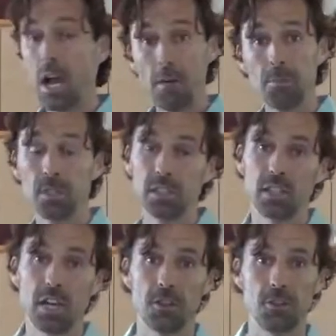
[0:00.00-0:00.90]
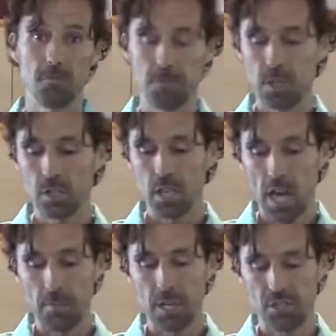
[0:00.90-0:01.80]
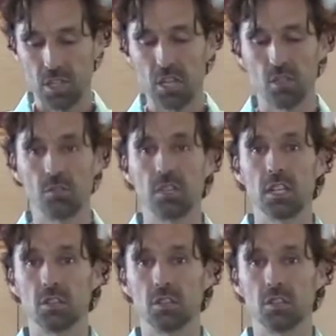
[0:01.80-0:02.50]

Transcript: I'm putting together the Puradyme educational video